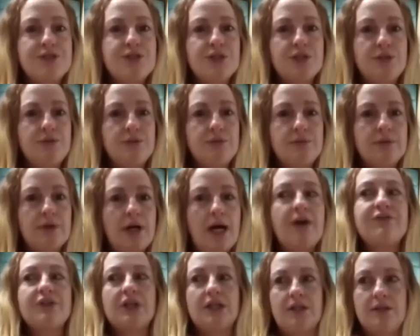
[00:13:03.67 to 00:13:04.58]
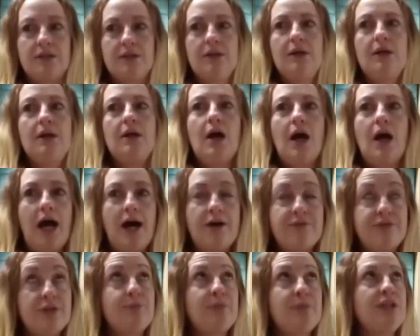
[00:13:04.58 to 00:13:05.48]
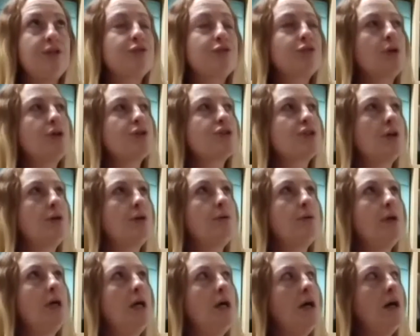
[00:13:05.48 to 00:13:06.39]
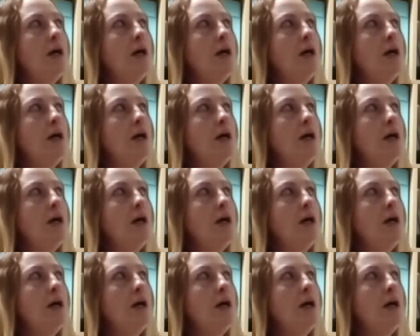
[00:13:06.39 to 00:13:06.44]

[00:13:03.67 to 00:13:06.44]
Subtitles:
I do. Having been through it, so